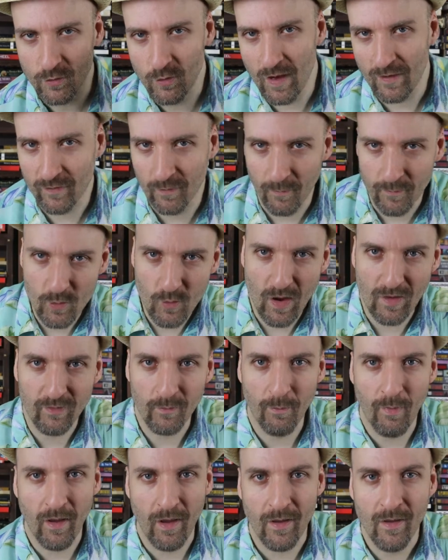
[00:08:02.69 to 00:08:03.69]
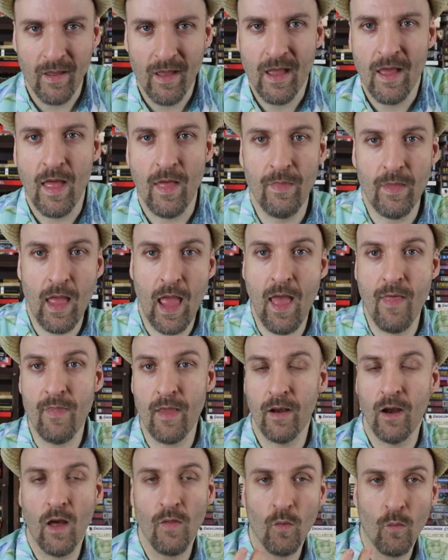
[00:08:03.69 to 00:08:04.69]
You have to you have to buy, and
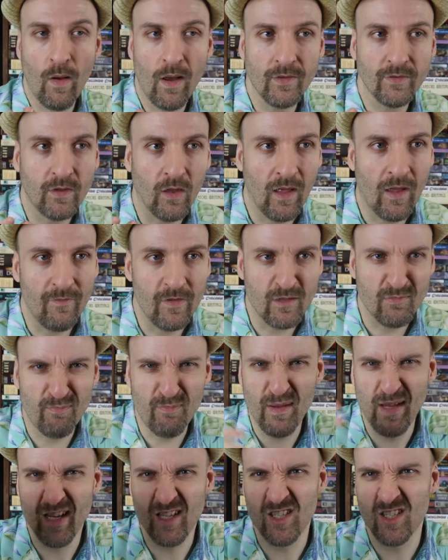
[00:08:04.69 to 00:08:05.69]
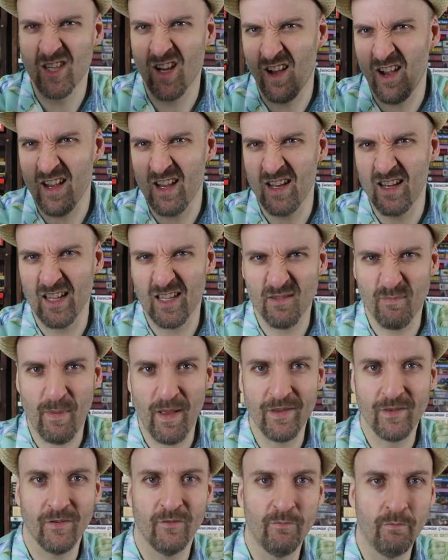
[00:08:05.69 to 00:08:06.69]
and then otherwise they'll have these big, giant,
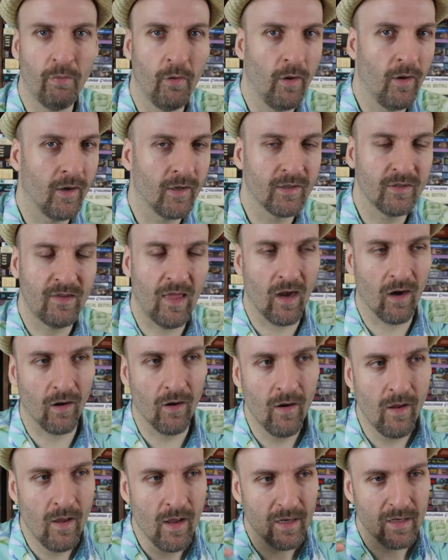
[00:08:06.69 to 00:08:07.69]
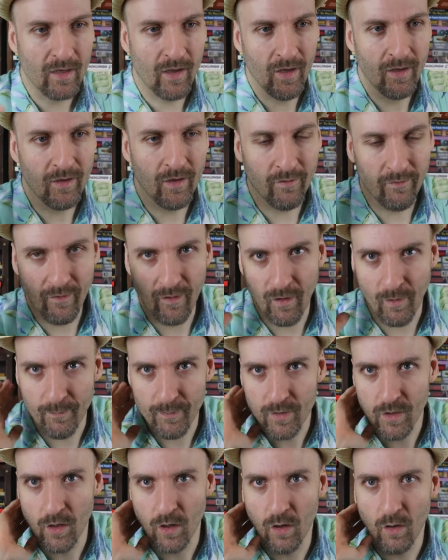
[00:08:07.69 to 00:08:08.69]
expensive books that are kind of
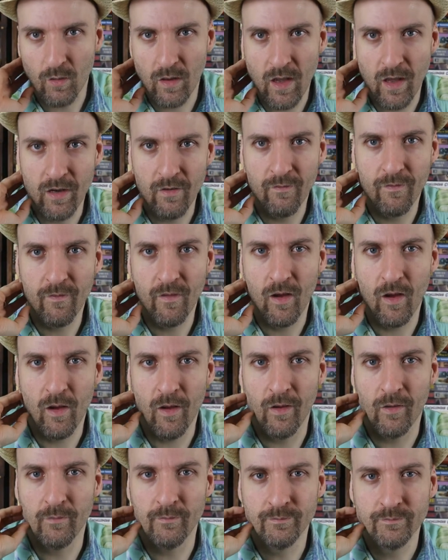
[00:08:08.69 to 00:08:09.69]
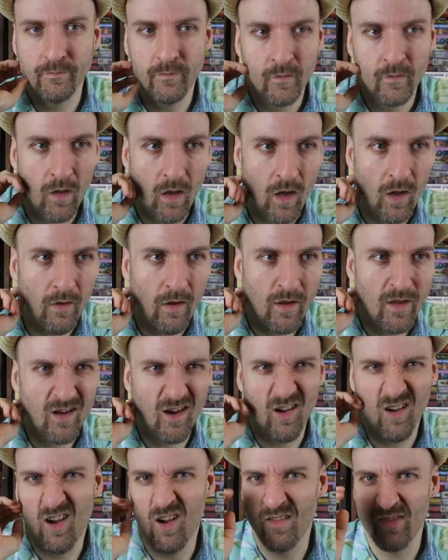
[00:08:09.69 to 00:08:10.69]
um, you know kind of. Uh, uh, you
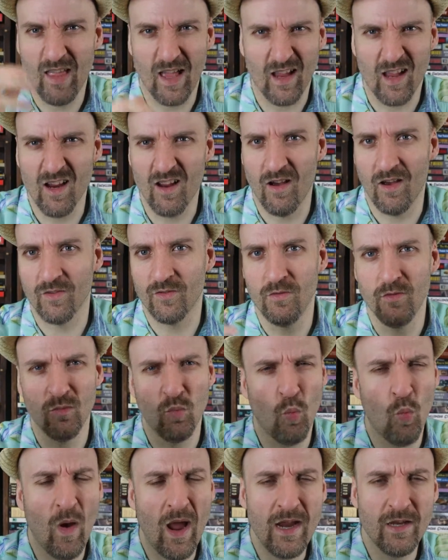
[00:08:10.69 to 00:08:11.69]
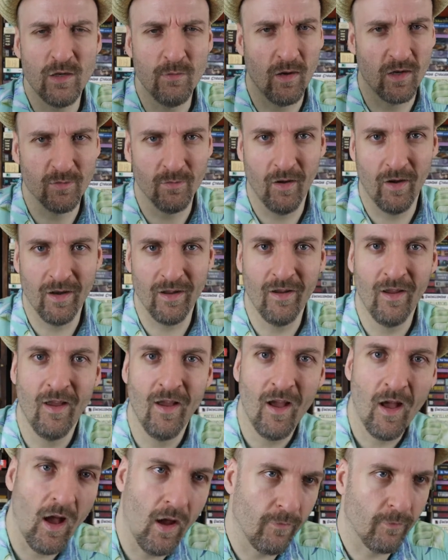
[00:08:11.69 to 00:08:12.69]
know that can cost way too much money
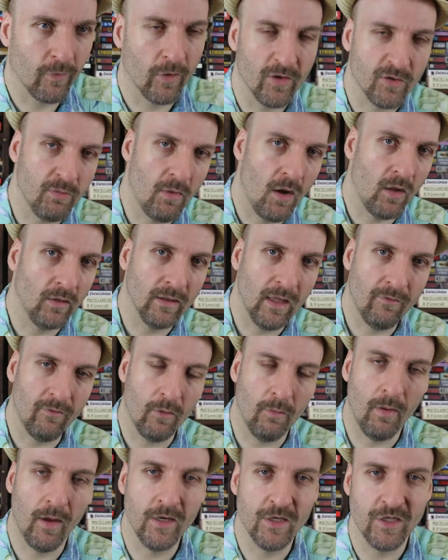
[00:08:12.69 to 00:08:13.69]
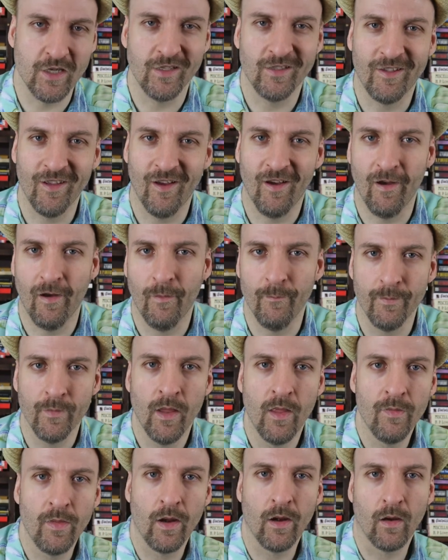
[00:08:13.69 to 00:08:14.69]
uh, for a small level budget um,
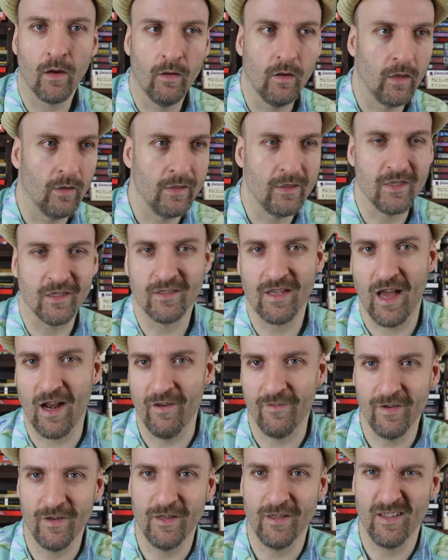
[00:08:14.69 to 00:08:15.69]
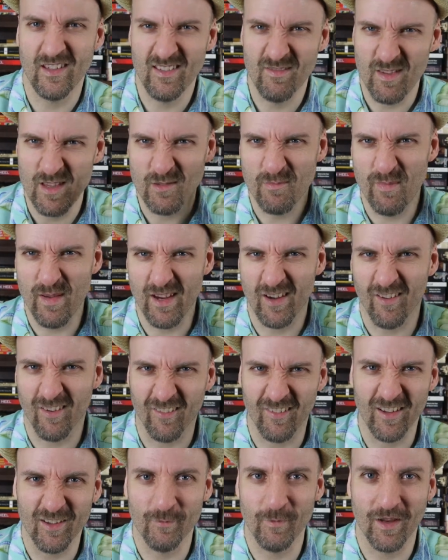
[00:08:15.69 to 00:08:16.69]
that are clearly just kind of these these big
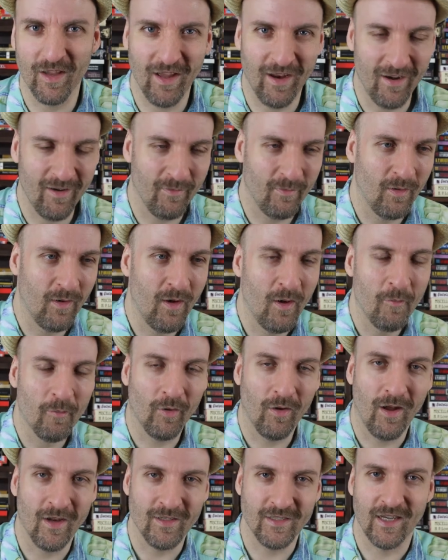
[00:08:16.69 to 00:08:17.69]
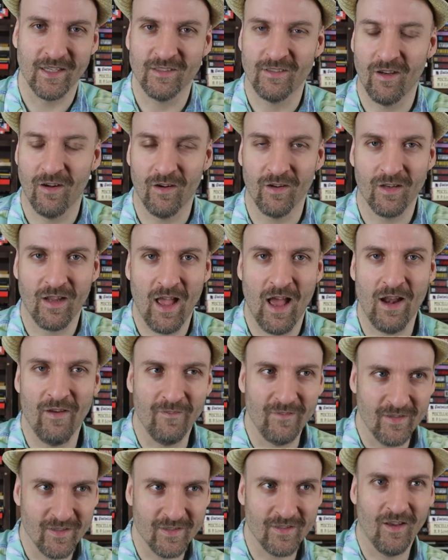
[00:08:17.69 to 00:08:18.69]
charisma kind of projects that aren't kind
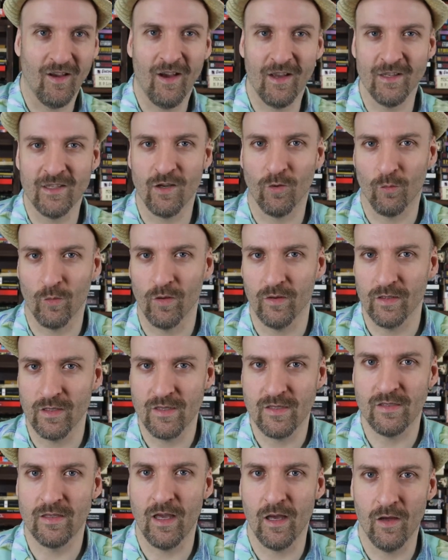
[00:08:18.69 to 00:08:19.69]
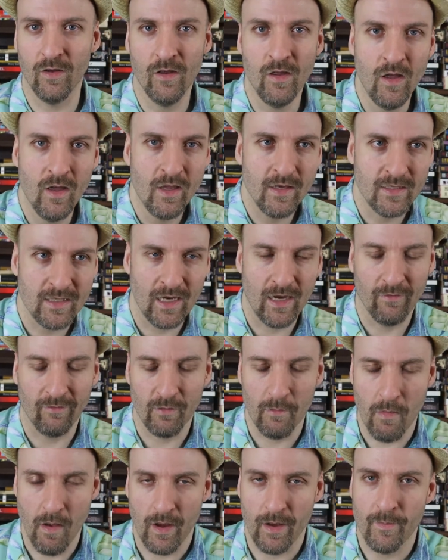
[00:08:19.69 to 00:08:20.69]
of designed to really sell to
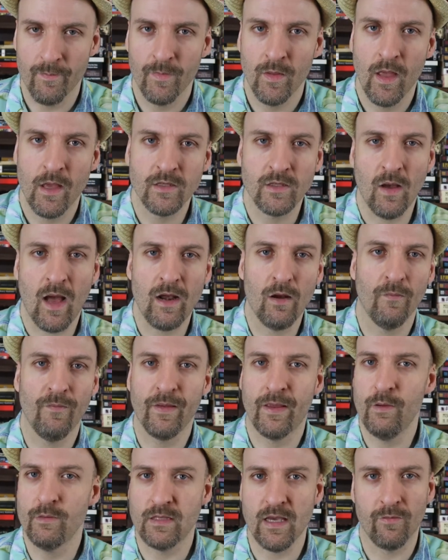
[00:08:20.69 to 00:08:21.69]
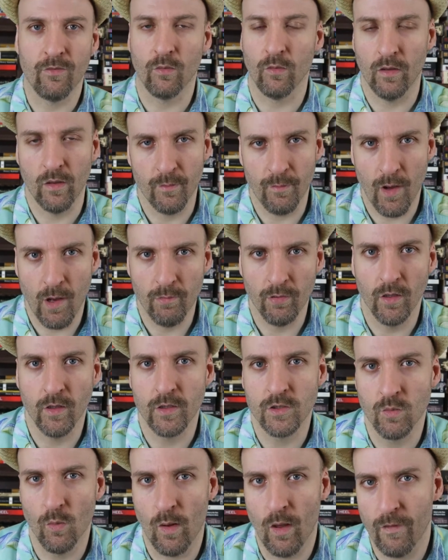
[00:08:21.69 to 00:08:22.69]
everybody. So I don't think he was ever really
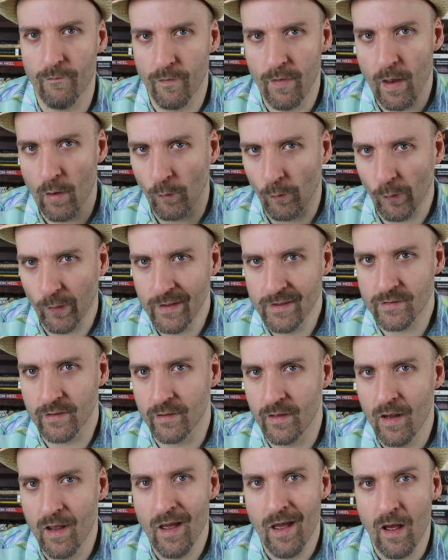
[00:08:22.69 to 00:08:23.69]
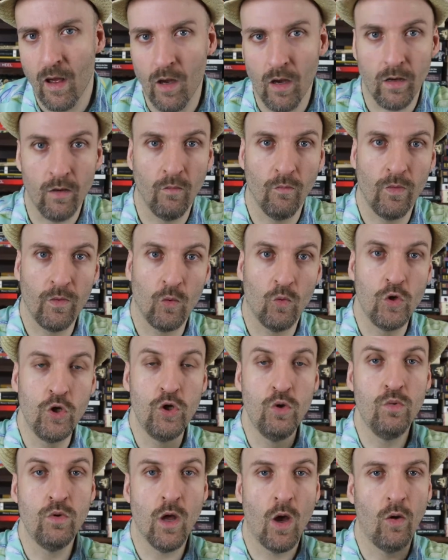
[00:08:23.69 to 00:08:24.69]
published well, and for that reason, I don't think
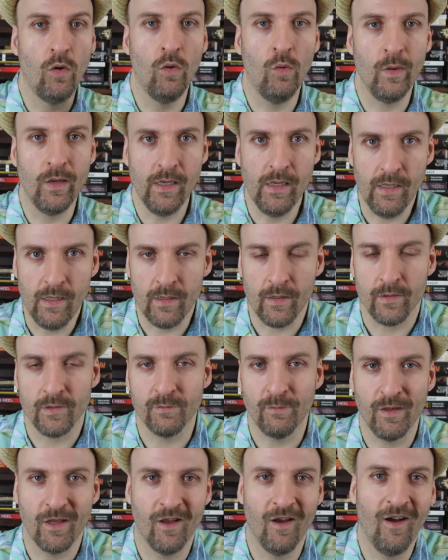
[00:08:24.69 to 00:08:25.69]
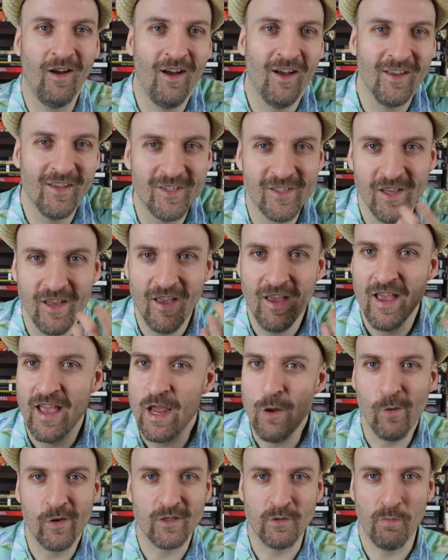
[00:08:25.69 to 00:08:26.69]
you know who he is because
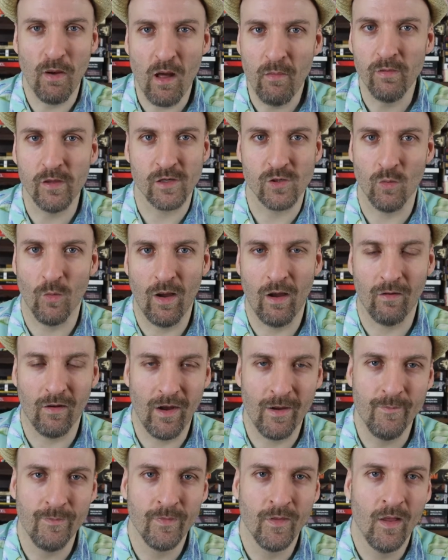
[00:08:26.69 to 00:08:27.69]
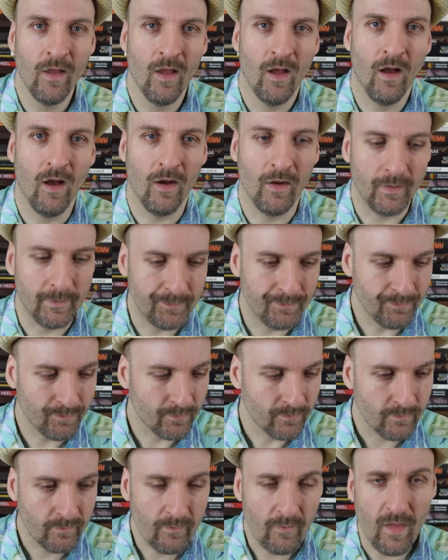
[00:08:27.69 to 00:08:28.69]
he wasn't published well, right? Um,
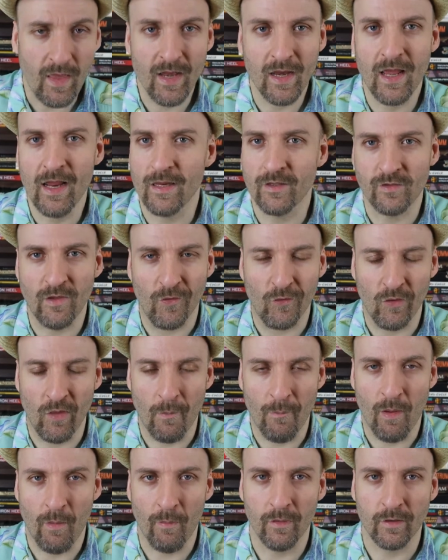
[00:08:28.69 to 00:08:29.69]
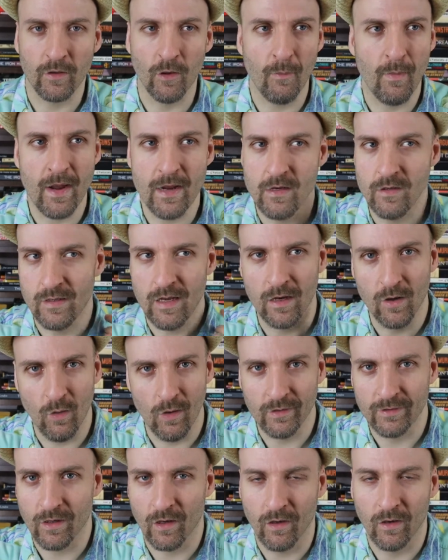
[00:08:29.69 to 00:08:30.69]
and again, it's not public domain. You can
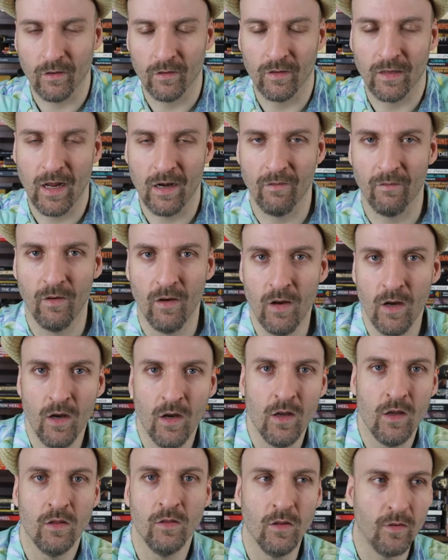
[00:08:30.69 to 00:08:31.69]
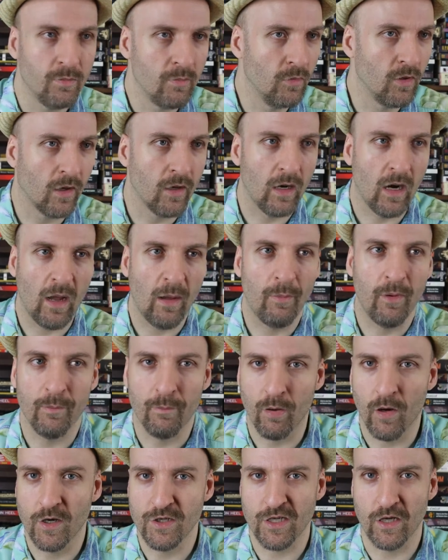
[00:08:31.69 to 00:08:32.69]
go out there and kind of look it up
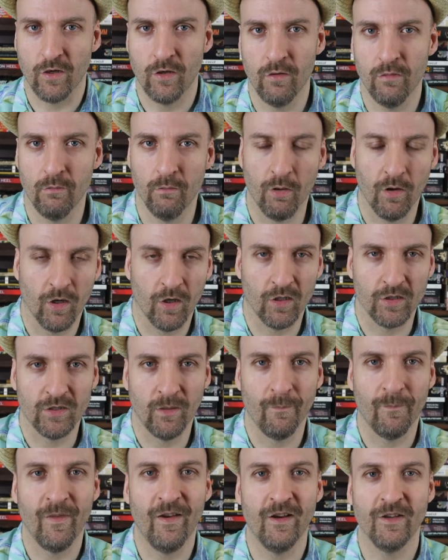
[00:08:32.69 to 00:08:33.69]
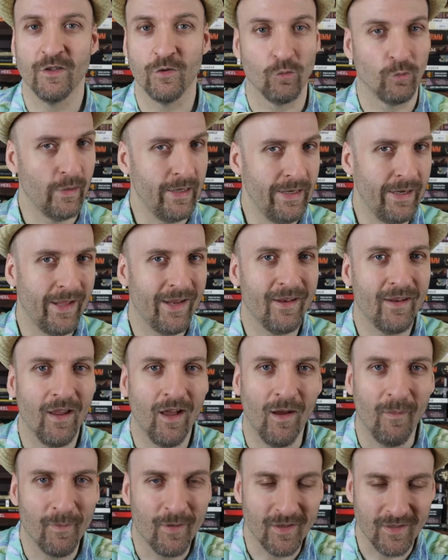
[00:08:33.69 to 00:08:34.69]
on Project Gutenberg or something and just read it
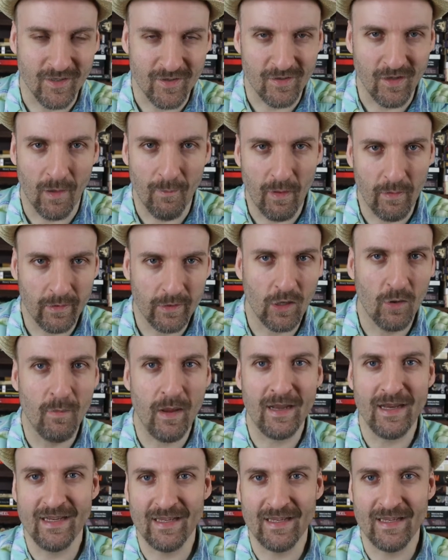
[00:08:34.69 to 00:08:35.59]
because um, it's not public domain.